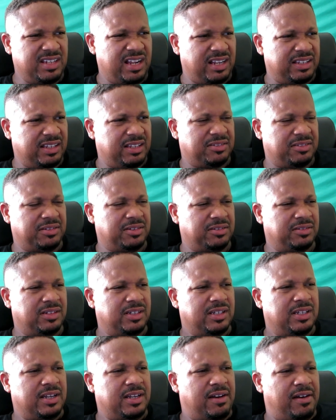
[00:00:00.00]
I don't know.
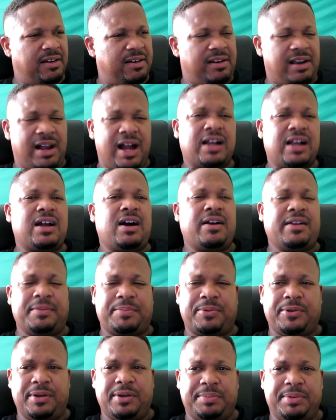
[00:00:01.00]
I called it a
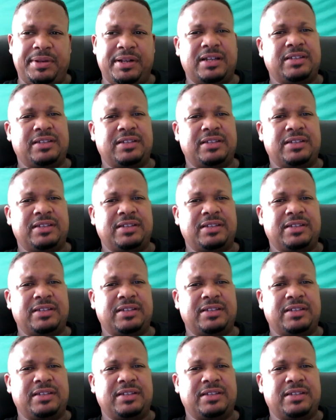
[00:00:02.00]
pretty penny